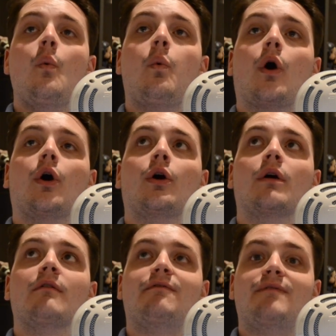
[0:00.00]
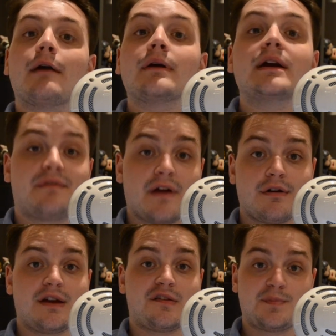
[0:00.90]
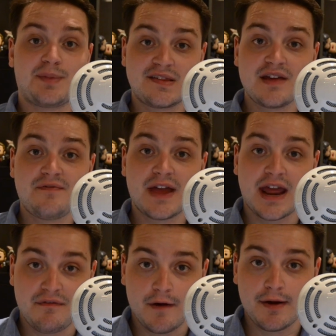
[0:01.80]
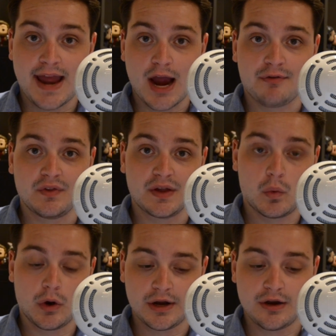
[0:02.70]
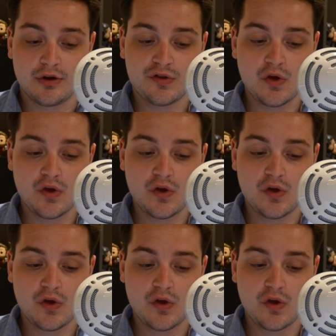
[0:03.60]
were very, very specific and very carefully worded.